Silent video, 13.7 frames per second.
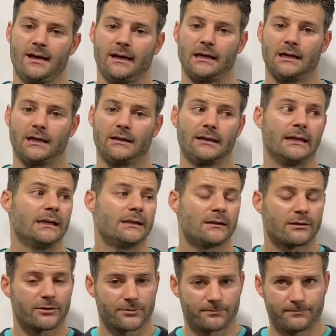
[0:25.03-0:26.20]
And in the
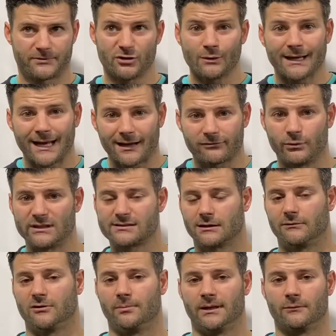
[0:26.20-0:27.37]
2.5 weeks that
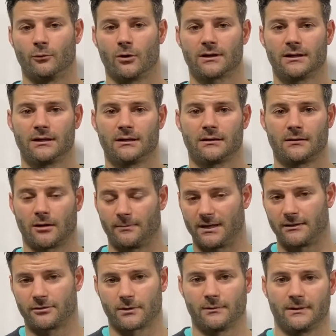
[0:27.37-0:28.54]
we've been working, it'll be
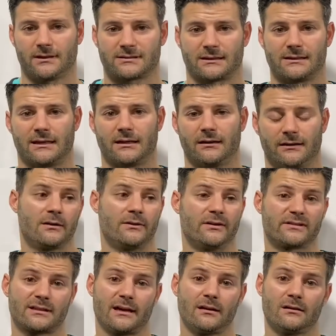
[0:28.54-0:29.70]
3 weeks at the end of this, the
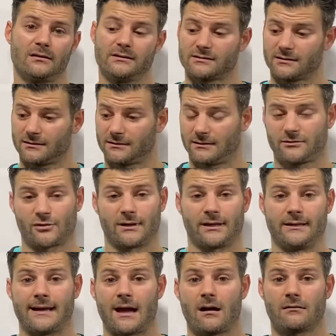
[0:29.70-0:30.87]
scale is trended
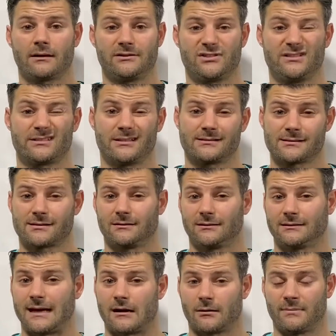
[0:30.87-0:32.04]
down, and she's consistently
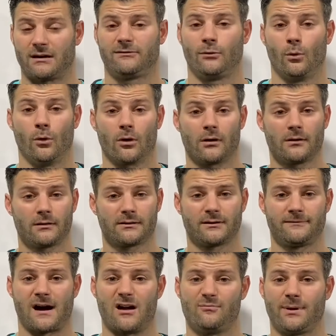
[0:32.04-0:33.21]
down about 4 to
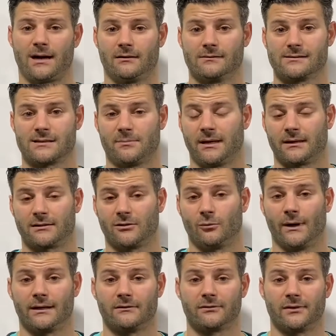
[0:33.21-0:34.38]
5 pounds depending on the
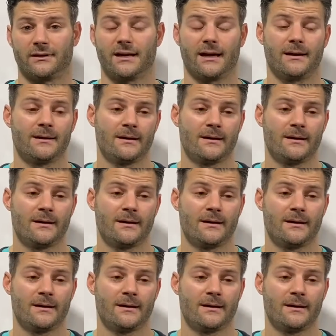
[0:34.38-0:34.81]
weigh-in for the day.